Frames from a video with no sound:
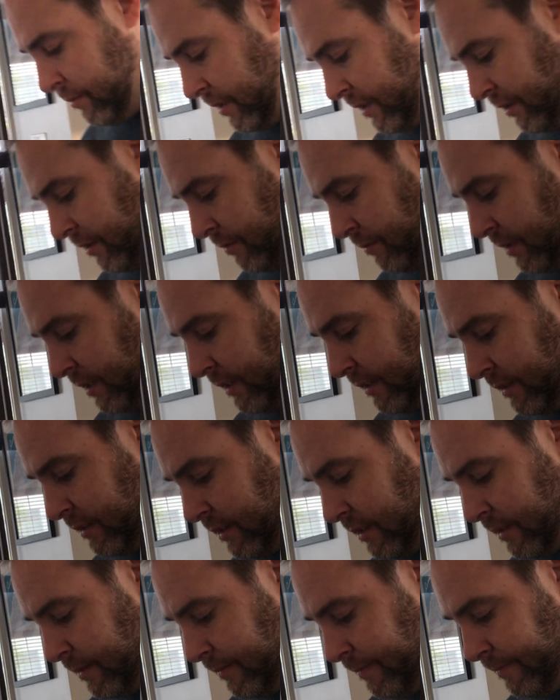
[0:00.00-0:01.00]
whether you want
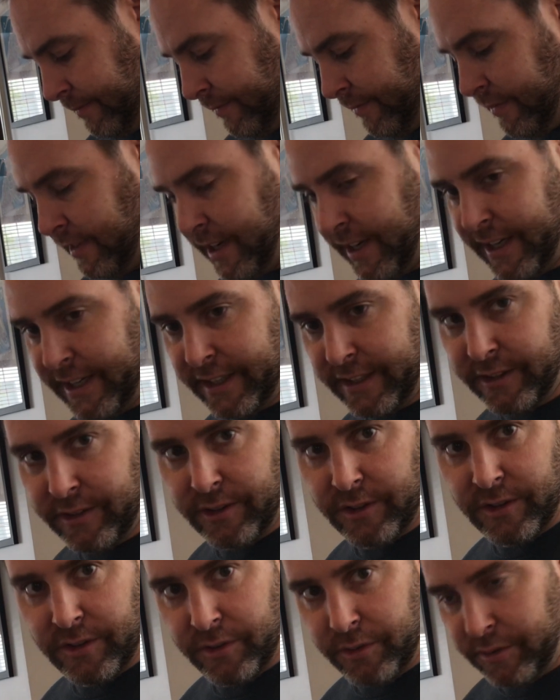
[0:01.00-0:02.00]
fine
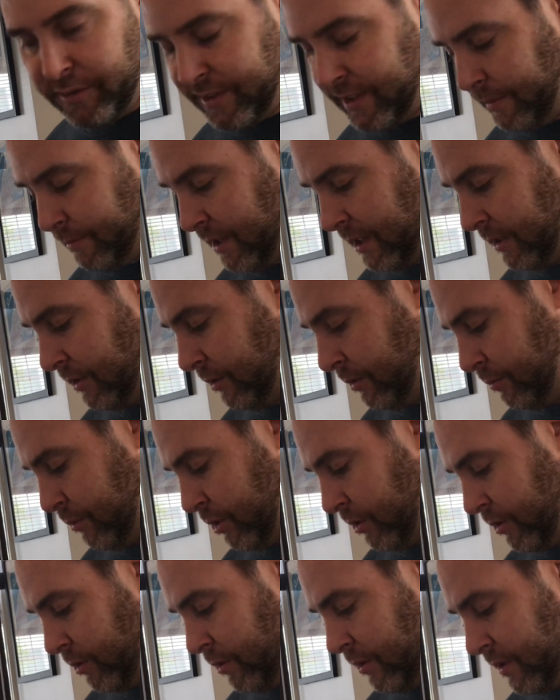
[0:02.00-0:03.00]
or something a little more
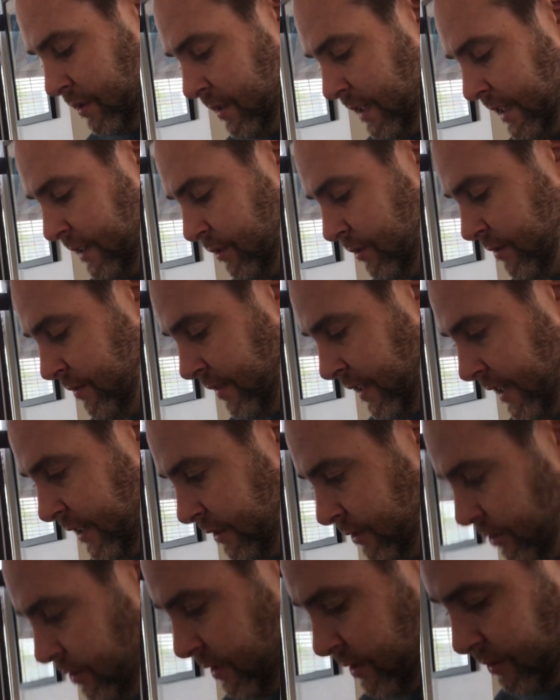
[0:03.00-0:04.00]
coarse. I use fine
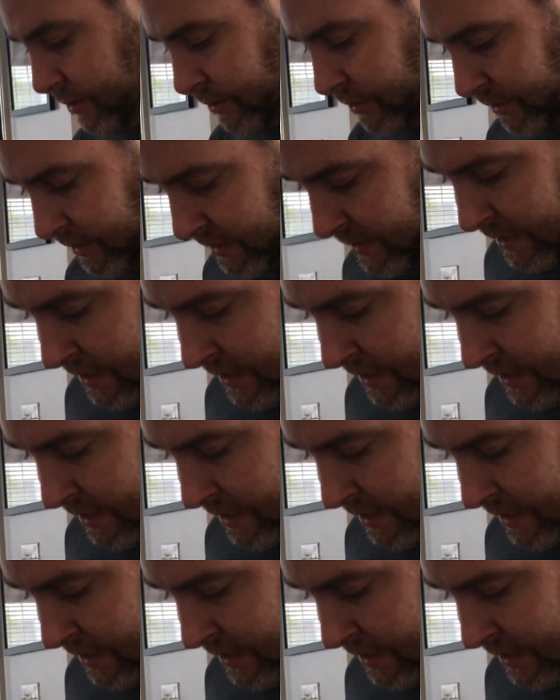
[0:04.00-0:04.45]
crystals.